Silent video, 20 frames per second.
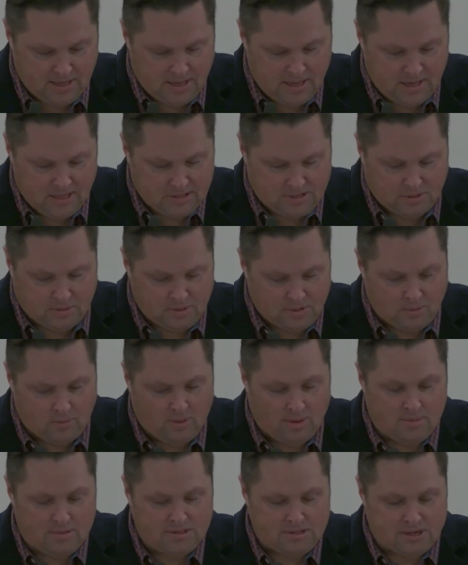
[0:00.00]
So when the
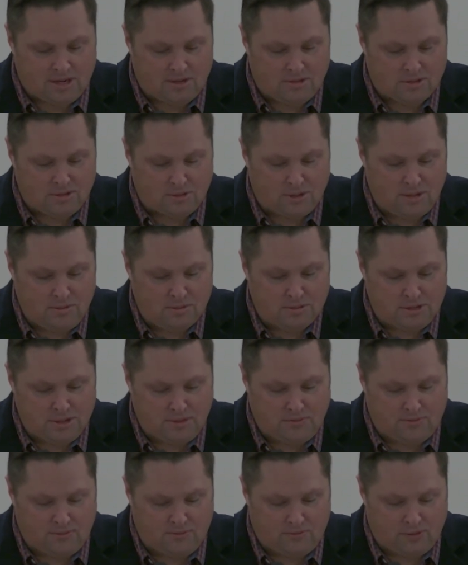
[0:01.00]
woman saw the tree was
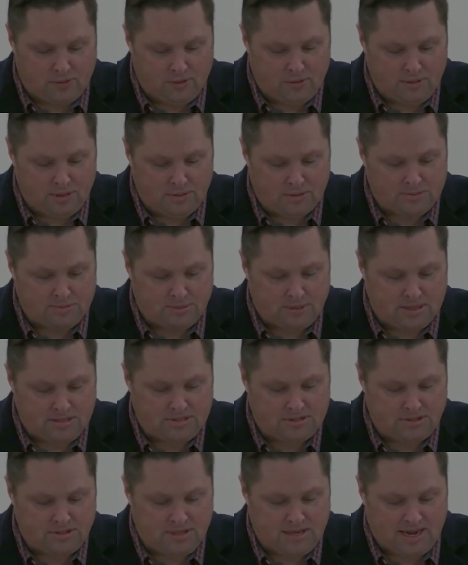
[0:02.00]
good for food, that it was
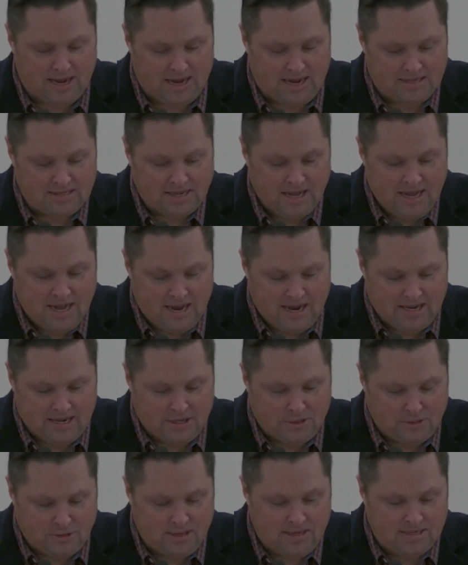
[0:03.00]
pleasant to the eyes, and a
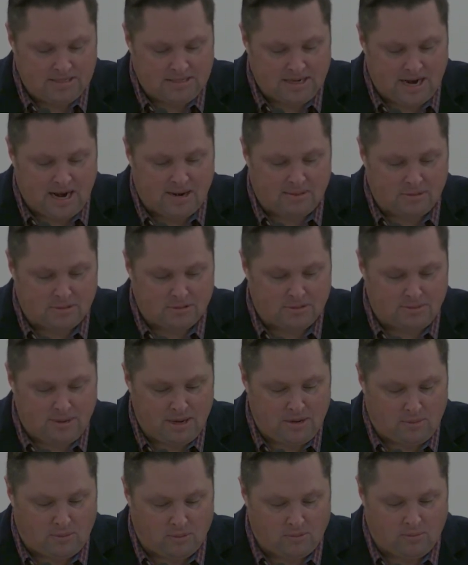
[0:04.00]
tree desirable to
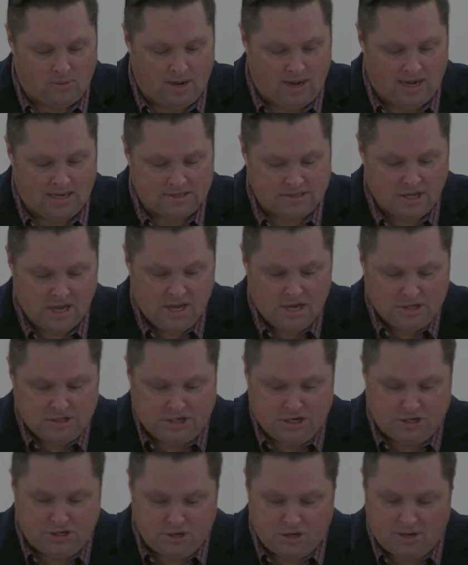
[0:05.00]
make one wise,
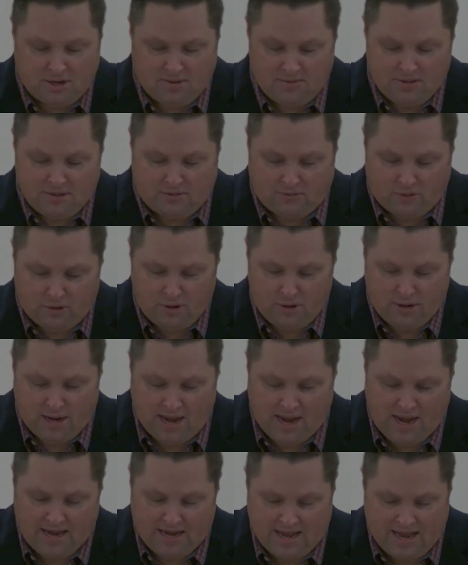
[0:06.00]
she took of its fruit
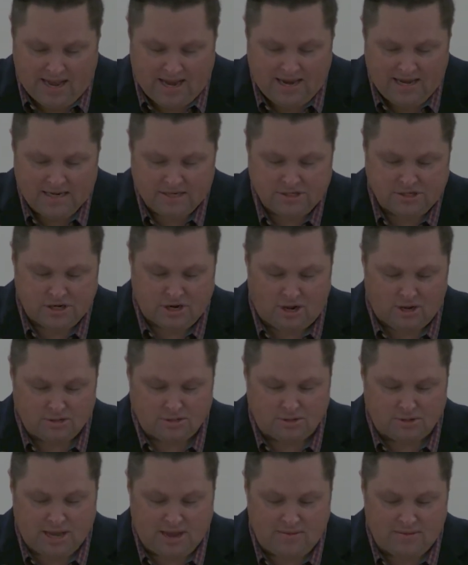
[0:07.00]
and ate. She
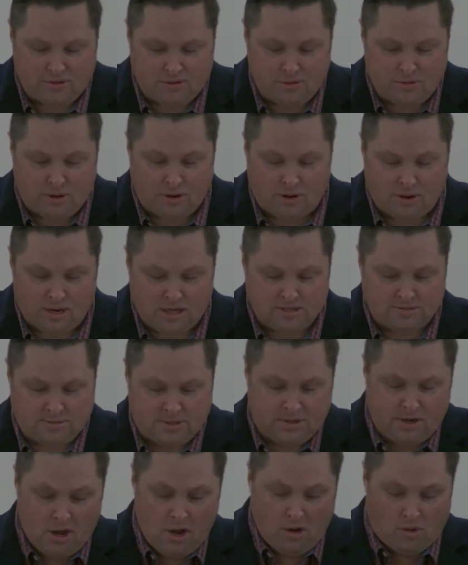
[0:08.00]
also gave it to her
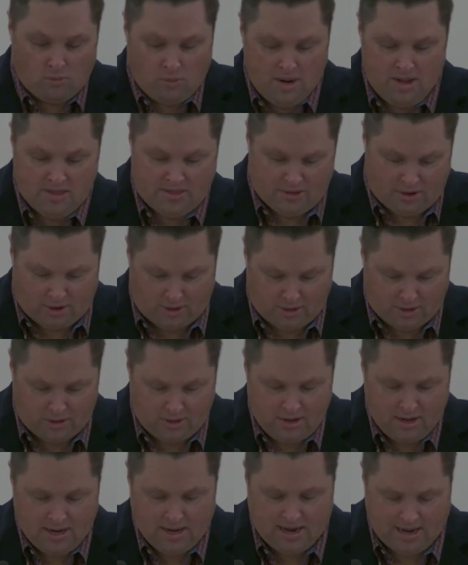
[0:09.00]
husband with
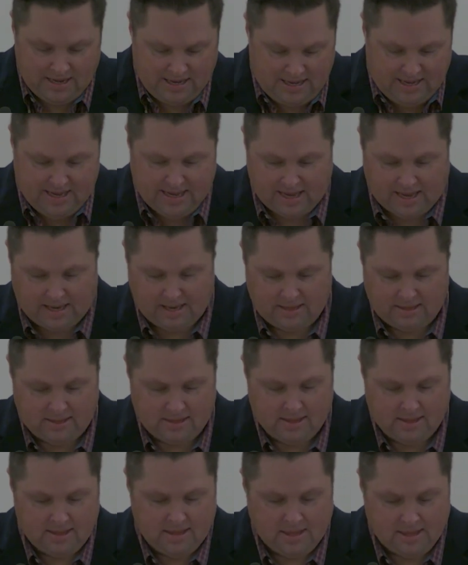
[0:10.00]
her, and he ate.
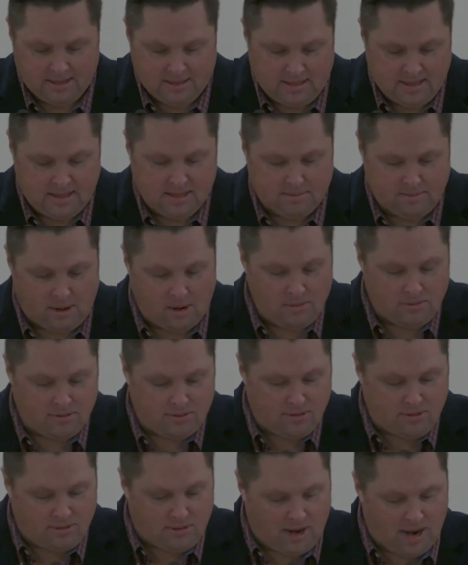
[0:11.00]
Then the both
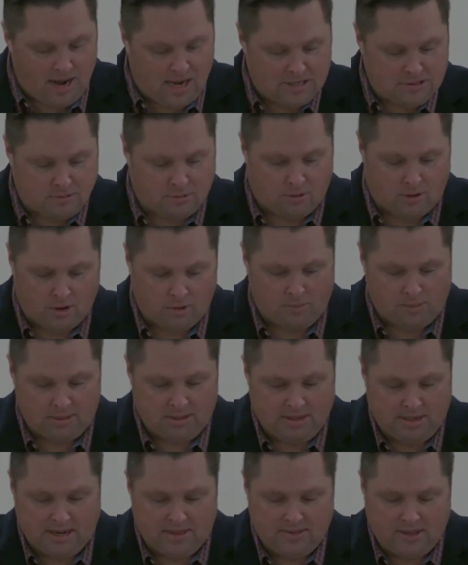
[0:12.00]
of their eyes were
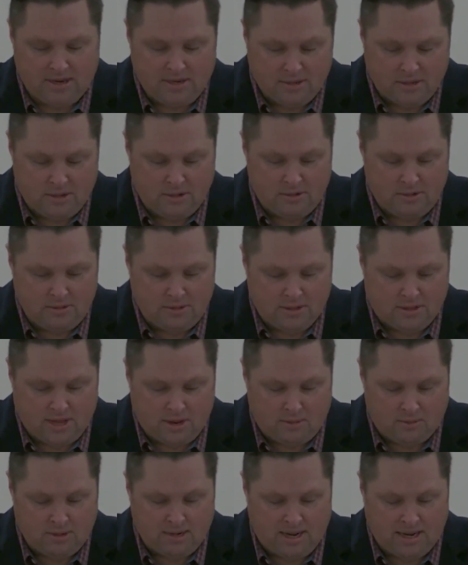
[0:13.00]
opened, and they knew that they
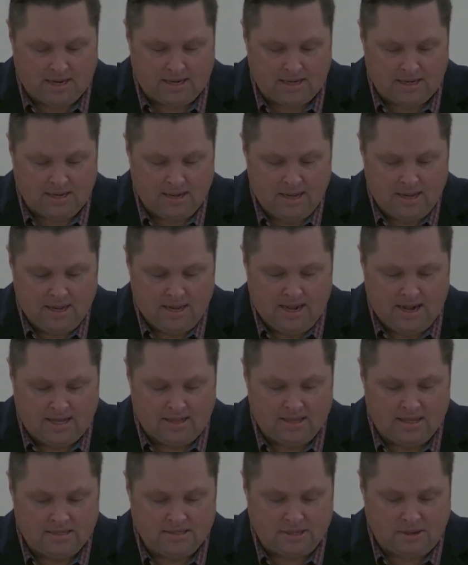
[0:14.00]
were naked,
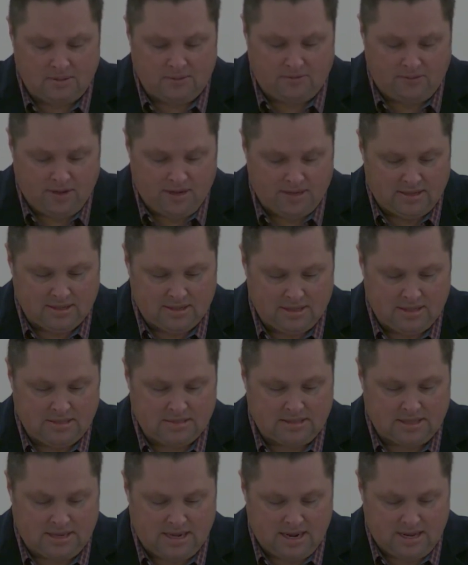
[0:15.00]
and they sewed fig leaves
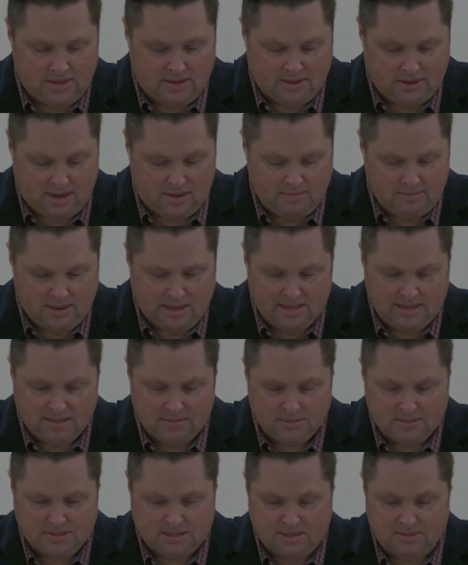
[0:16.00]
together and made
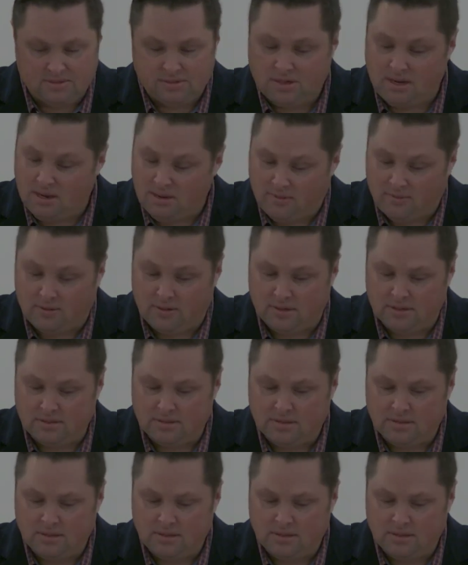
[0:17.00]
themselves coverings.